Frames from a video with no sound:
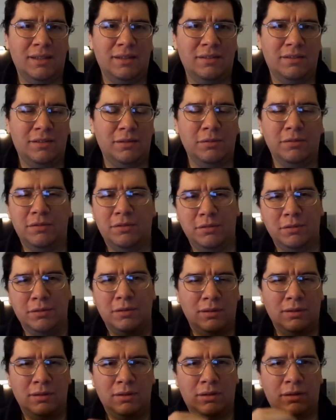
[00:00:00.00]
and she was
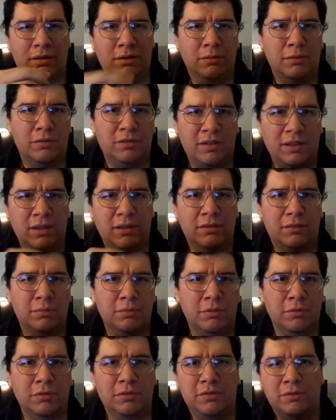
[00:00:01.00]
doing all of her
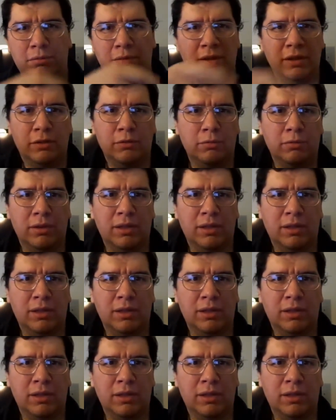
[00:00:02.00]
dance moves, swinging